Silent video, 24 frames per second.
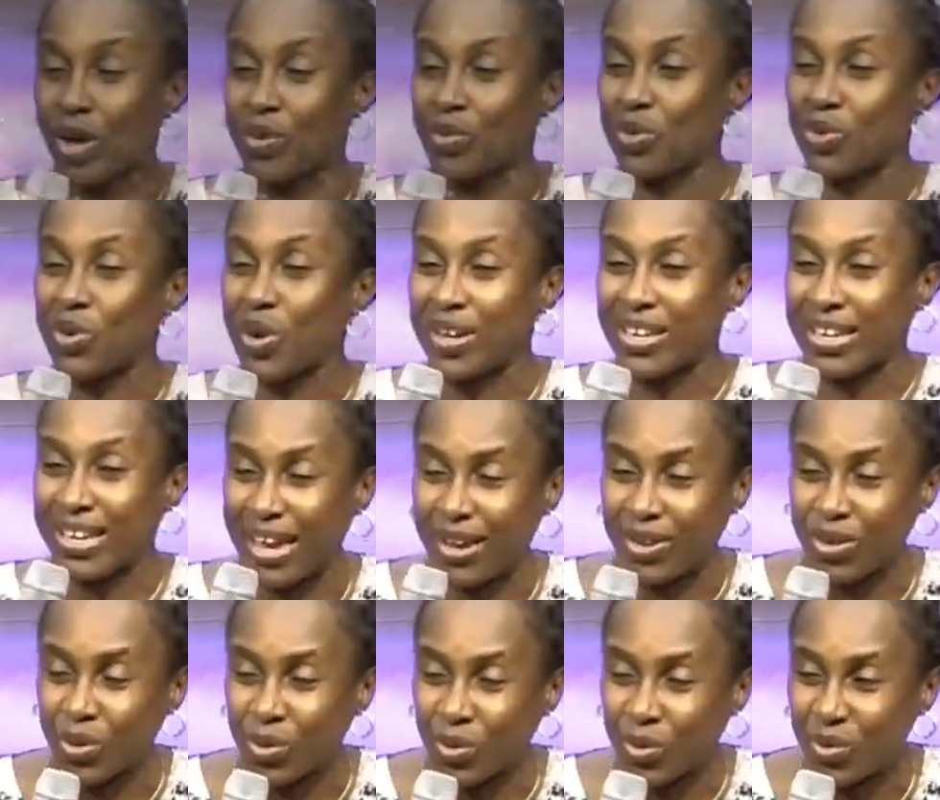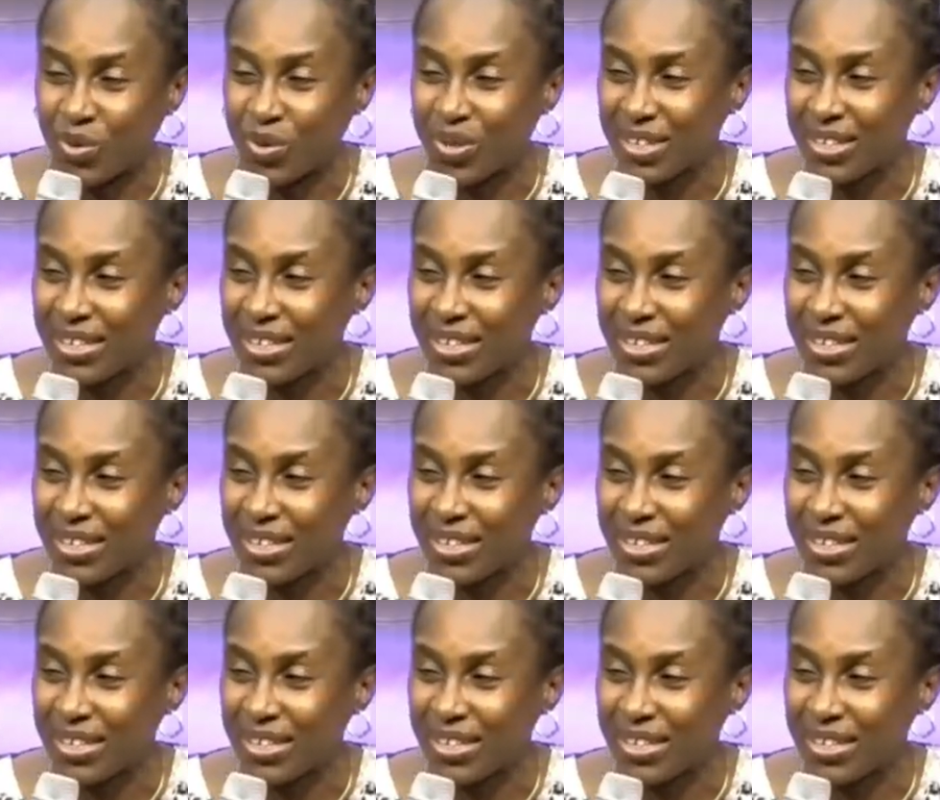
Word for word: God will not hear you.